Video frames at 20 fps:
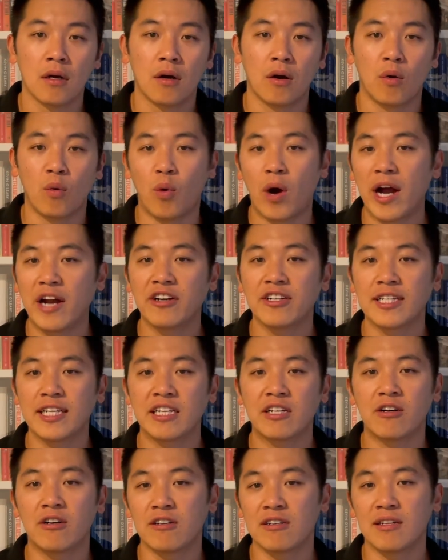Why are they
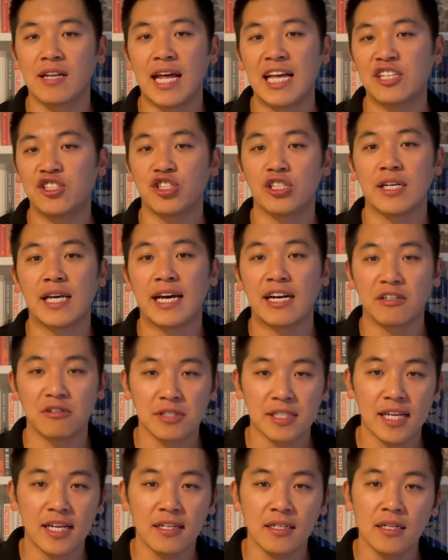called NGLs
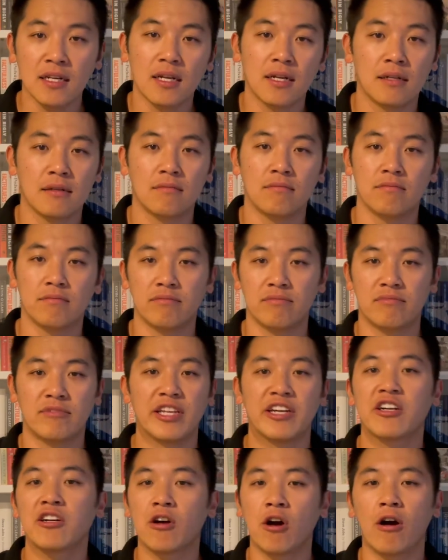then?
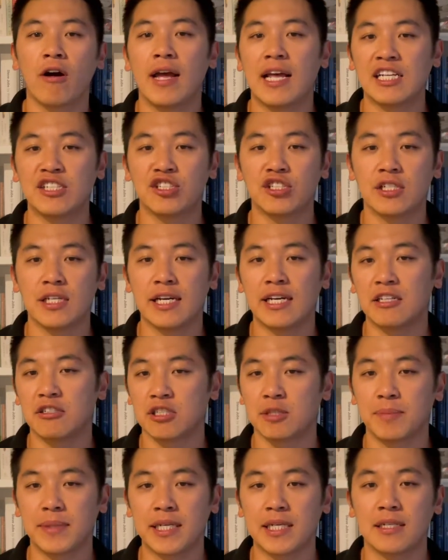They're called
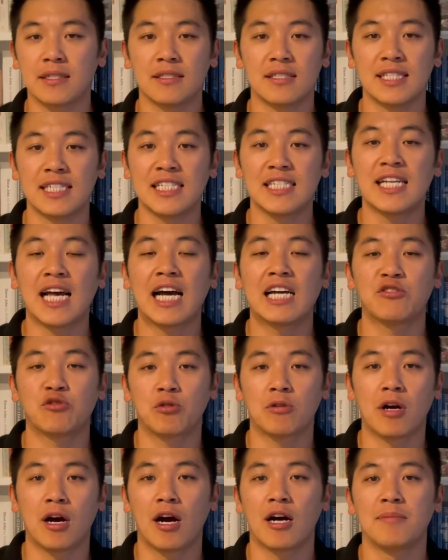NGLs because these
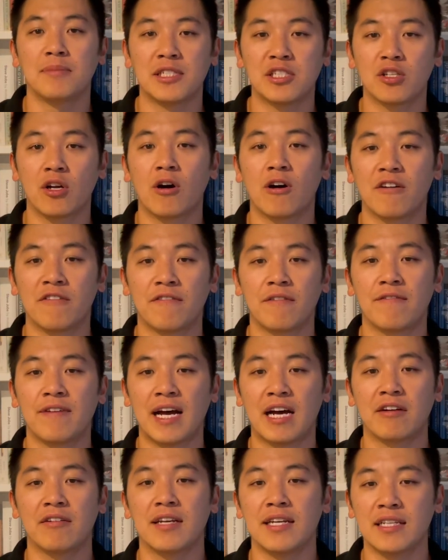hydrocarbons are
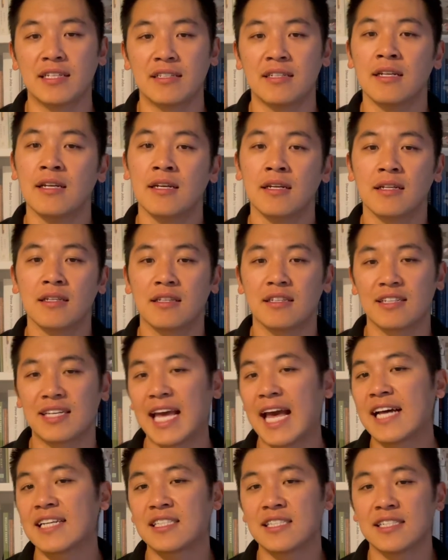found in the
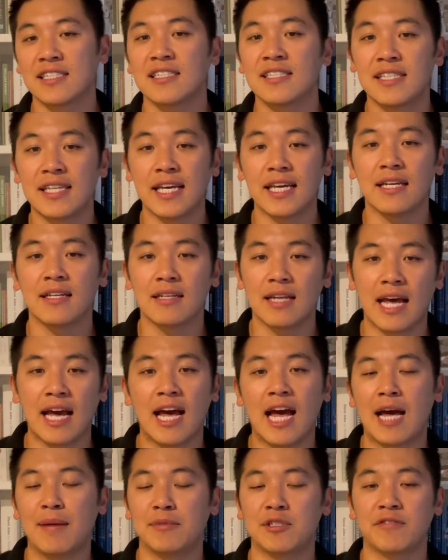gaseous state at
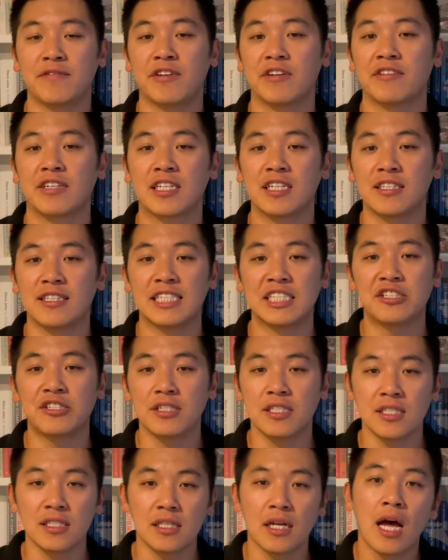atmospheric
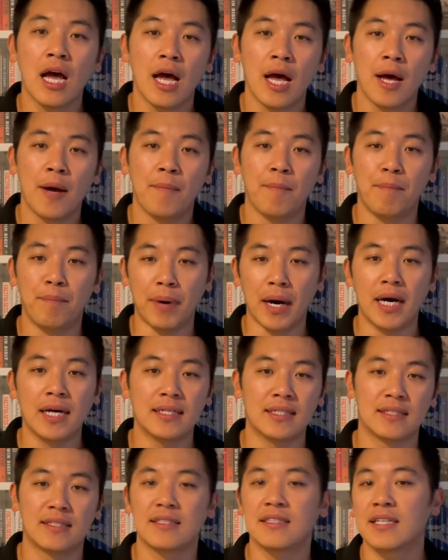conditions,
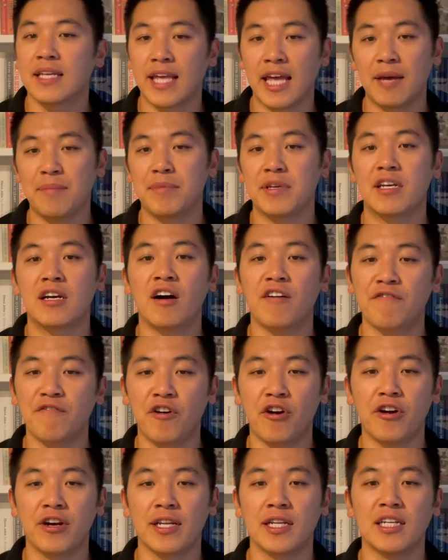but can be
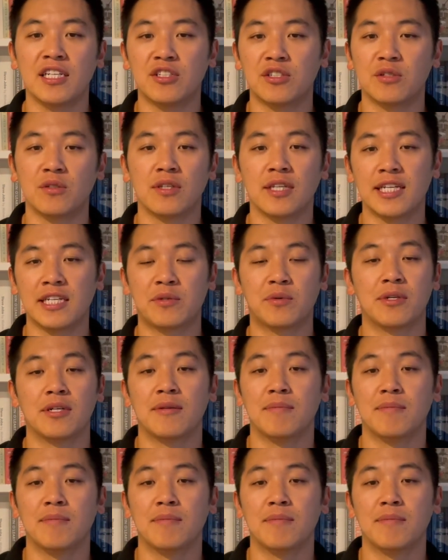converted into liquid